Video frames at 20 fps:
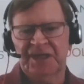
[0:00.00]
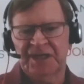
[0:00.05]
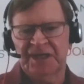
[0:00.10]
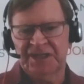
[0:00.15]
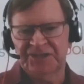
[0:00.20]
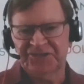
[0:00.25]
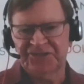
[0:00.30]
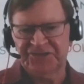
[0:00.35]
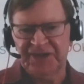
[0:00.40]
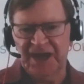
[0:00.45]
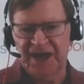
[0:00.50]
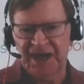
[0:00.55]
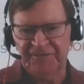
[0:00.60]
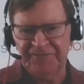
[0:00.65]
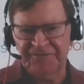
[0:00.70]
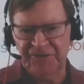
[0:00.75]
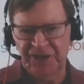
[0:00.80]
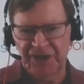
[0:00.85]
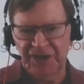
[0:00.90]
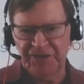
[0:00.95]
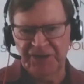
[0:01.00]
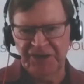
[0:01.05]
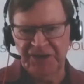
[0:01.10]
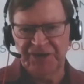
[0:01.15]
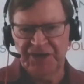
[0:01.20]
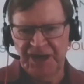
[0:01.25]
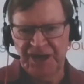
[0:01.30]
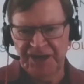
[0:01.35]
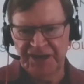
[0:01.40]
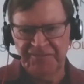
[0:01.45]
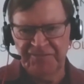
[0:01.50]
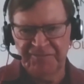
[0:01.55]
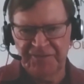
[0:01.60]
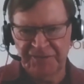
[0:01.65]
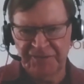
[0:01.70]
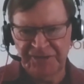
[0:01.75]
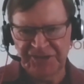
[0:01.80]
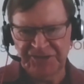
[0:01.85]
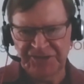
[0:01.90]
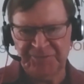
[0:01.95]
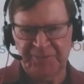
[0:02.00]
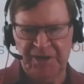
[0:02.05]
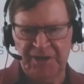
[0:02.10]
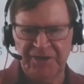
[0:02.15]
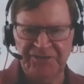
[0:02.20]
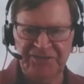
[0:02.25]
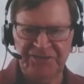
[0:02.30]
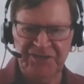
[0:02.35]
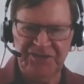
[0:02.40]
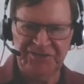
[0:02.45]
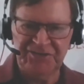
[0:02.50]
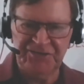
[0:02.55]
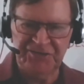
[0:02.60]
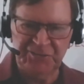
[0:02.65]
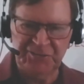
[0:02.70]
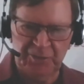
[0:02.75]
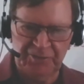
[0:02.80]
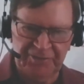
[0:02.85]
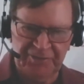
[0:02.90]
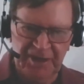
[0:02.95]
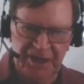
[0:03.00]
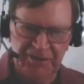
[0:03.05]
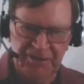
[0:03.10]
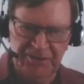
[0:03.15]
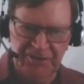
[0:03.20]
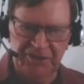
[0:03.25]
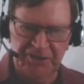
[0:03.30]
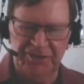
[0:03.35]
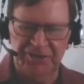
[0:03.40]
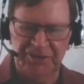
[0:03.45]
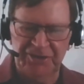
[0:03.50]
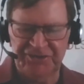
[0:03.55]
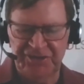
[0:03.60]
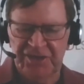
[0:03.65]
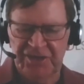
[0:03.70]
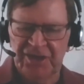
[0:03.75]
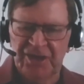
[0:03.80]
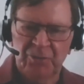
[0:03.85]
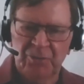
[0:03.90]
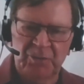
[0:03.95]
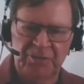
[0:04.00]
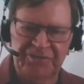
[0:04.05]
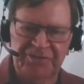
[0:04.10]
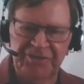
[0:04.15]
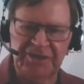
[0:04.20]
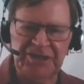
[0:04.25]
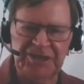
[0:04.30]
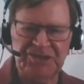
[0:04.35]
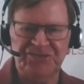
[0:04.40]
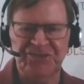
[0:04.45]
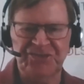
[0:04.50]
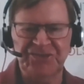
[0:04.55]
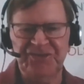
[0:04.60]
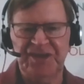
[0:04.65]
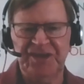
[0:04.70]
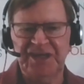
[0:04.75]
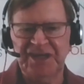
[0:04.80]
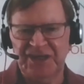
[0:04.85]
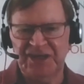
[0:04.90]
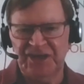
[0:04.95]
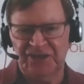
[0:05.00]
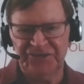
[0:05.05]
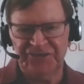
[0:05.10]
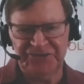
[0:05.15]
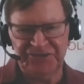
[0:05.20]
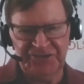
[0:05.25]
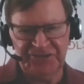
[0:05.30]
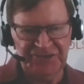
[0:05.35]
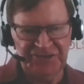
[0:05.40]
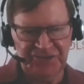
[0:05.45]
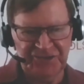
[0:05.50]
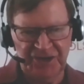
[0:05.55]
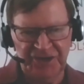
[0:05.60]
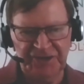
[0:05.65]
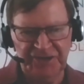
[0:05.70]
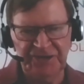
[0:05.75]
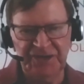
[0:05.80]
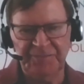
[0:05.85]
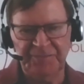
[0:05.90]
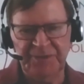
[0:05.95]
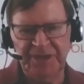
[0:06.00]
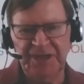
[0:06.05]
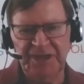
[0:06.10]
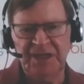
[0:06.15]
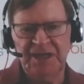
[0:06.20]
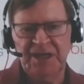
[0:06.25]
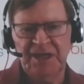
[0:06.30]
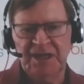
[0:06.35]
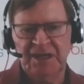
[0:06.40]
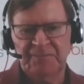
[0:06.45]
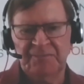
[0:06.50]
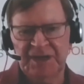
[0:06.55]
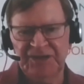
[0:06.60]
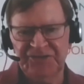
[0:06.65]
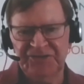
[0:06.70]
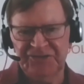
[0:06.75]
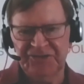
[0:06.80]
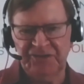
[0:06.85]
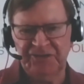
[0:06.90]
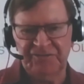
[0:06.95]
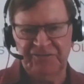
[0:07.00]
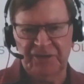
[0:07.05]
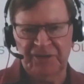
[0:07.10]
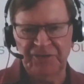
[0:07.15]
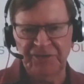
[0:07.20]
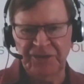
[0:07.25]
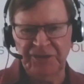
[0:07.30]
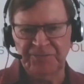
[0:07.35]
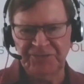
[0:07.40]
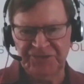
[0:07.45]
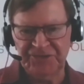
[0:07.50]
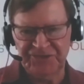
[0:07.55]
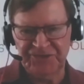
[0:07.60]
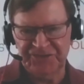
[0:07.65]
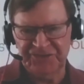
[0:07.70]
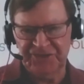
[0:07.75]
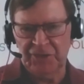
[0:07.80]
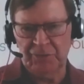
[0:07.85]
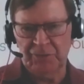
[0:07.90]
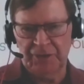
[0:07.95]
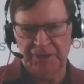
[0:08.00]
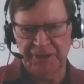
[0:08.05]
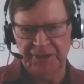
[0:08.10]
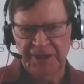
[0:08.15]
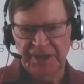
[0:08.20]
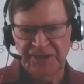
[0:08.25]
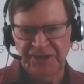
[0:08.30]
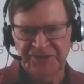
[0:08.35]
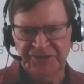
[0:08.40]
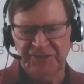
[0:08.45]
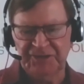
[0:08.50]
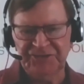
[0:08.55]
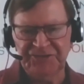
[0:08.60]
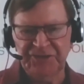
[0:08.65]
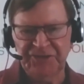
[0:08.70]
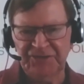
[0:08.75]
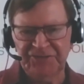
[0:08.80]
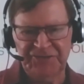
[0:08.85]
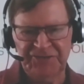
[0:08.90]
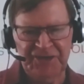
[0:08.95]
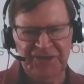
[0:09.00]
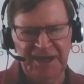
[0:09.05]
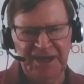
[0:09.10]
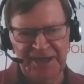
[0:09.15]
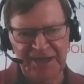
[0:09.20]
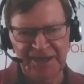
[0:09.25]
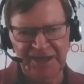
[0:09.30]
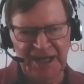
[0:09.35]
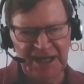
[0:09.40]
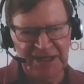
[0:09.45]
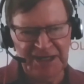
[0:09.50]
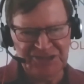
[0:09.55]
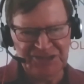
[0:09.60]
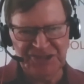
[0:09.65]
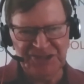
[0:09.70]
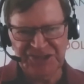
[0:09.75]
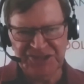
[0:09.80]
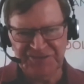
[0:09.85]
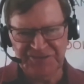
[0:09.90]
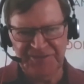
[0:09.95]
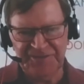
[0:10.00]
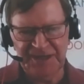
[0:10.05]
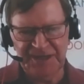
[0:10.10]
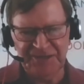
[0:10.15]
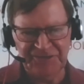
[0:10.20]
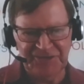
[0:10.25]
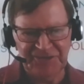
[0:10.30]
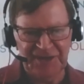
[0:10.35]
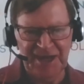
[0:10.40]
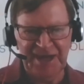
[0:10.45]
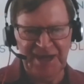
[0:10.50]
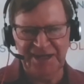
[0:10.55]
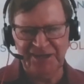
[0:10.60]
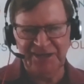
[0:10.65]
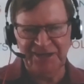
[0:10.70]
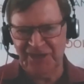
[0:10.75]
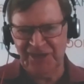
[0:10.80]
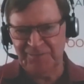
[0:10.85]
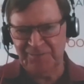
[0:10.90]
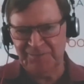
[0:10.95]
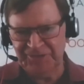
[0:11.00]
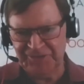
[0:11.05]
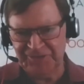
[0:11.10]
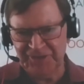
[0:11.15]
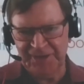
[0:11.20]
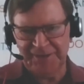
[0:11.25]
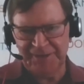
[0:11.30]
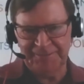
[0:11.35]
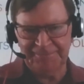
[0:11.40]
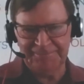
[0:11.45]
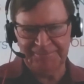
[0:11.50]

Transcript: staff you're going to need in various processes, what they're going to cost, what the electricity cost is likely to be based on volumes and so on. So it's not taking last year's figures and adding 10%.